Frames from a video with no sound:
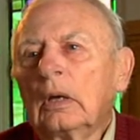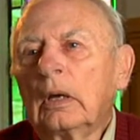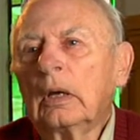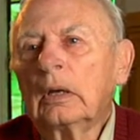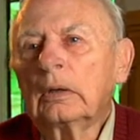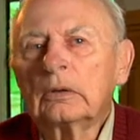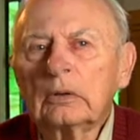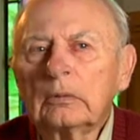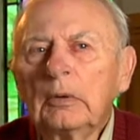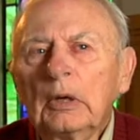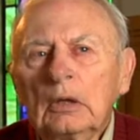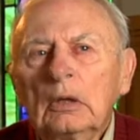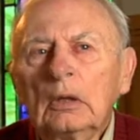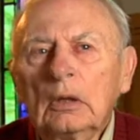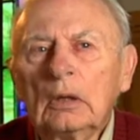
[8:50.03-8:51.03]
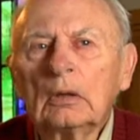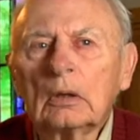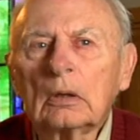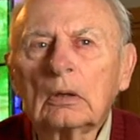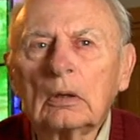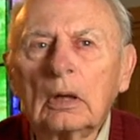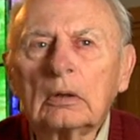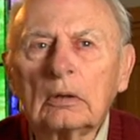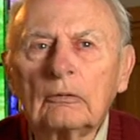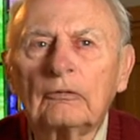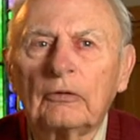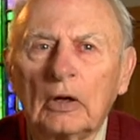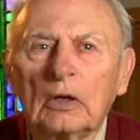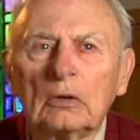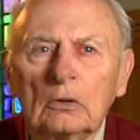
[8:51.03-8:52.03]
and to me, he looked like a
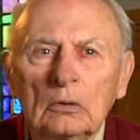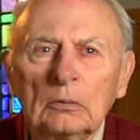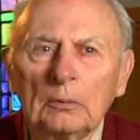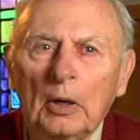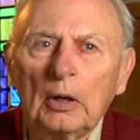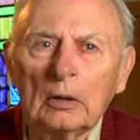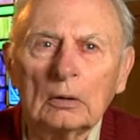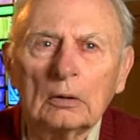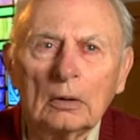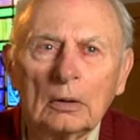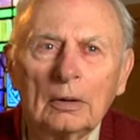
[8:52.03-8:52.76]
fat old man.